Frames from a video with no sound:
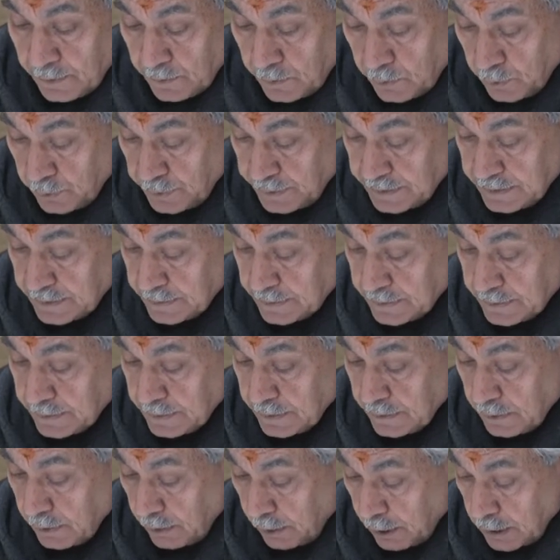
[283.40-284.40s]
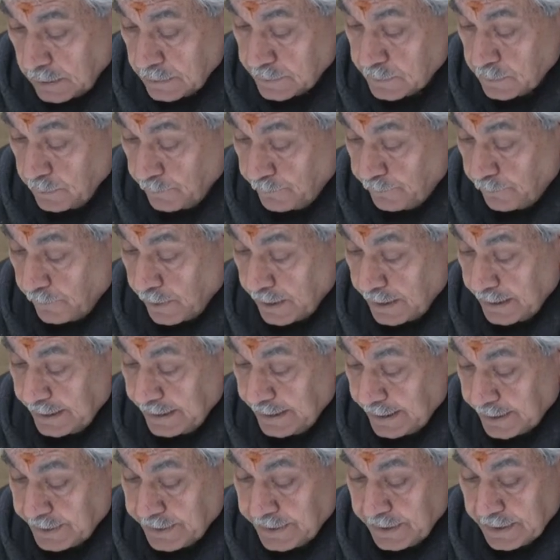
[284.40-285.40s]
who is also
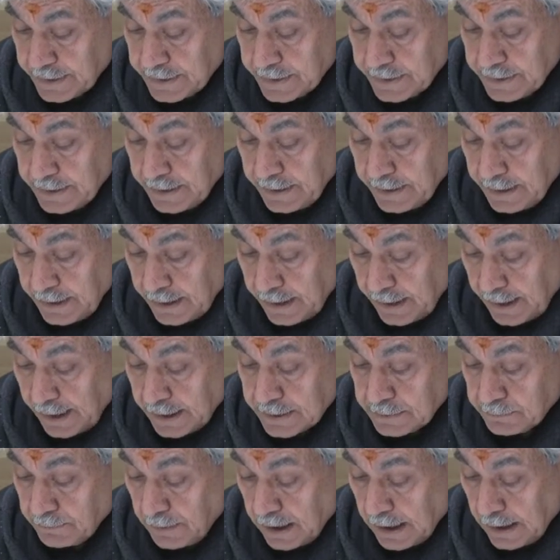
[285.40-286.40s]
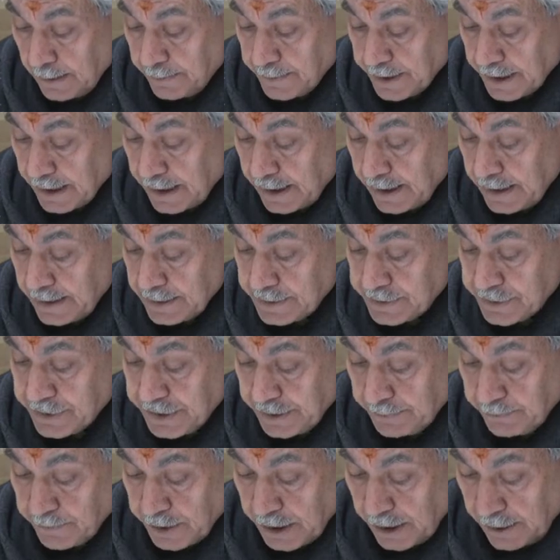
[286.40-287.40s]
fondly addressed as Mahamana, has
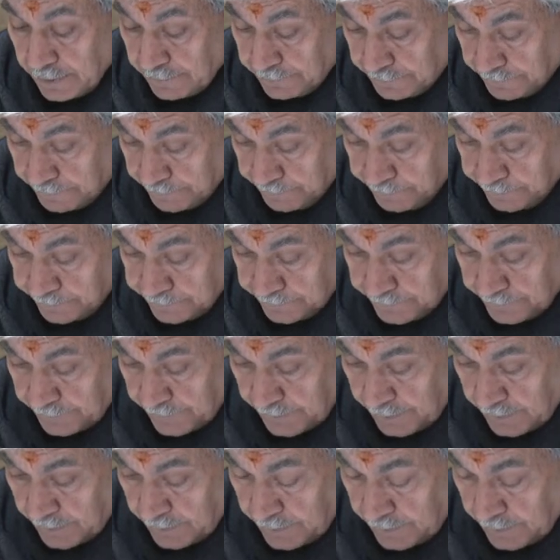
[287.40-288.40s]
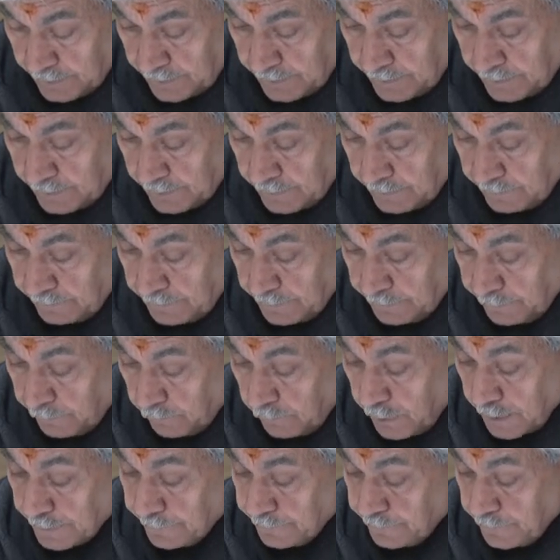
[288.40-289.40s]
dreamed of. We
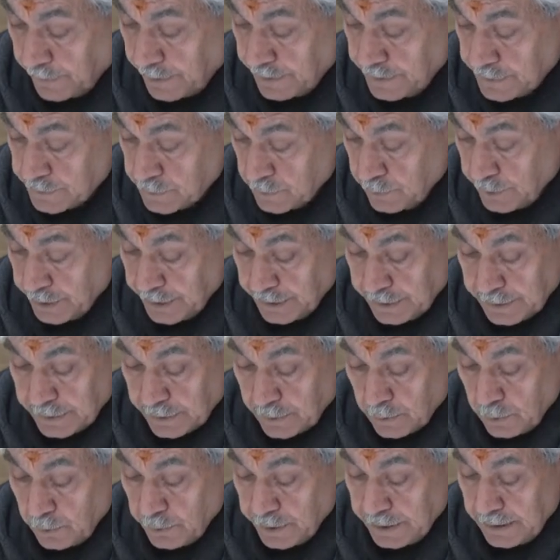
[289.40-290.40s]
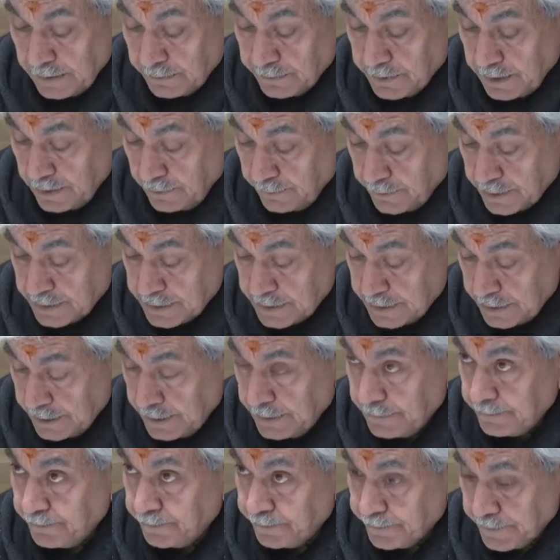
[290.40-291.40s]
fought for restoring the glory of the
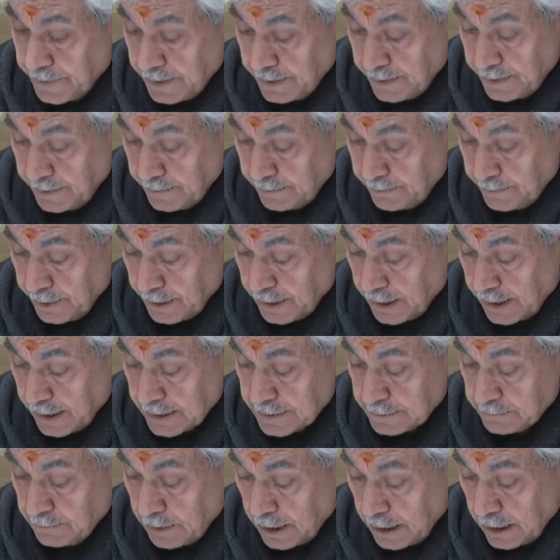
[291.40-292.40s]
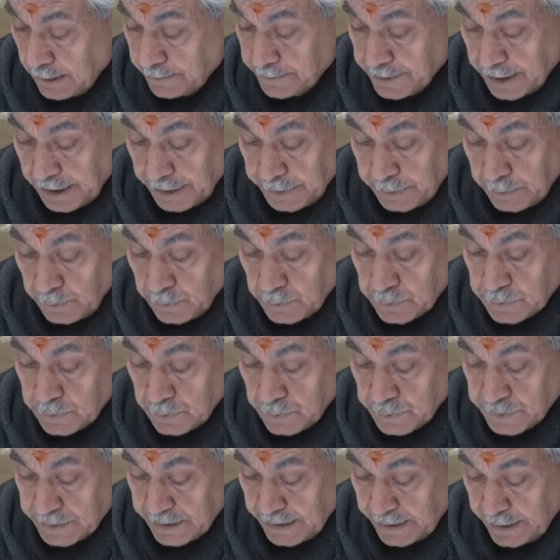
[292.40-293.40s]
university because Mahamana used
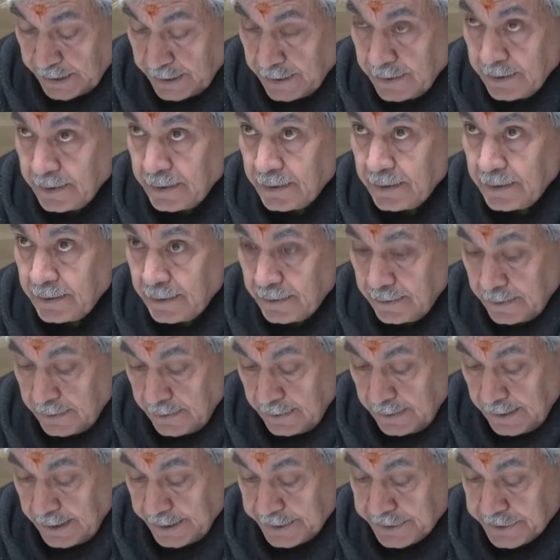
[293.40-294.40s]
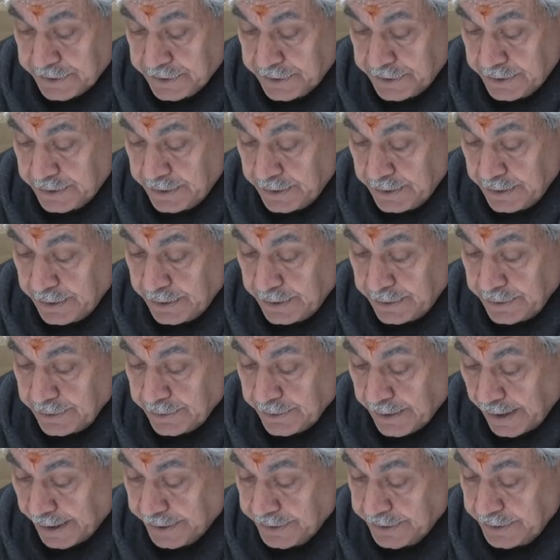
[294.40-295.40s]
to say, let
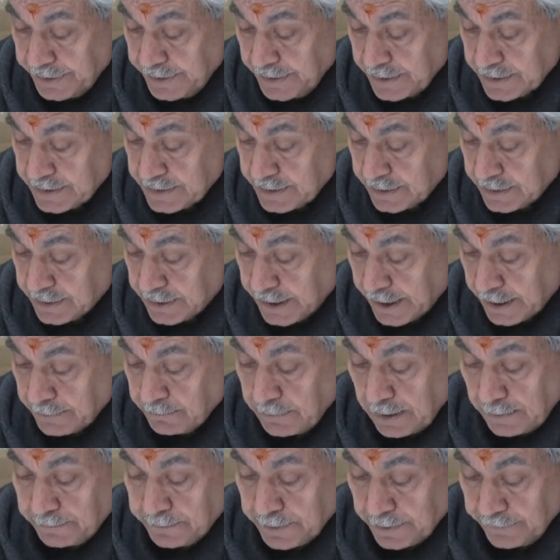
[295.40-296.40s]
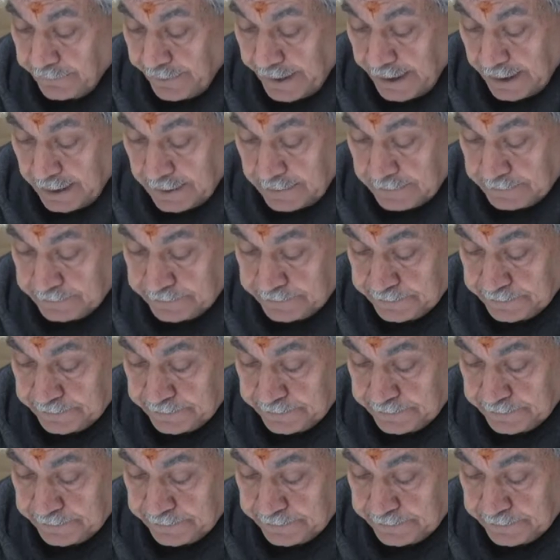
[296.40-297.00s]
righteousness and dharma prevail